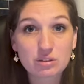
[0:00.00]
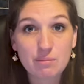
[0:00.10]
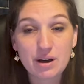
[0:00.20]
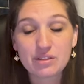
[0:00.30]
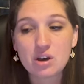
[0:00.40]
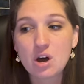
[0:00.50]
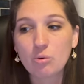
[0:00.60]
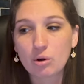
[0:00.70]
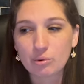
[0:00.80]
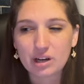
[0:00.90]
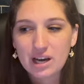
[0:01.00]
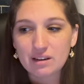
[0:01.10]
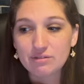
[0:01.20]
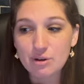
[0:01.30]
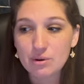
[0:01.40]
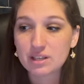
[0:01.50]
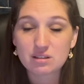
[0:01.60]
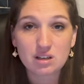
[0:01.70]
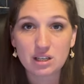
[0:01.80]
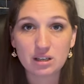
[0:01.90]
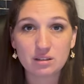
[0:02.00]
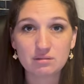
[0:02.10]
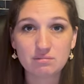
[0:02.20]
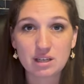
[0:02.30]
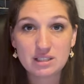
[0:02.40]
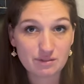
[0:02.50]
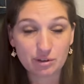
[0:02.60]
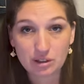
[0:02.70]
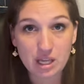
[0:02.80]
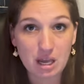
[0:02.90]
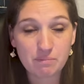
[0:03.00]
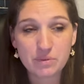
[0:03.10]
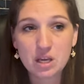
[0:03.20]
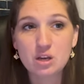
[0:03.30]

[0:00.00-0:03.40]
or a month where we're kind of focused on a different thing.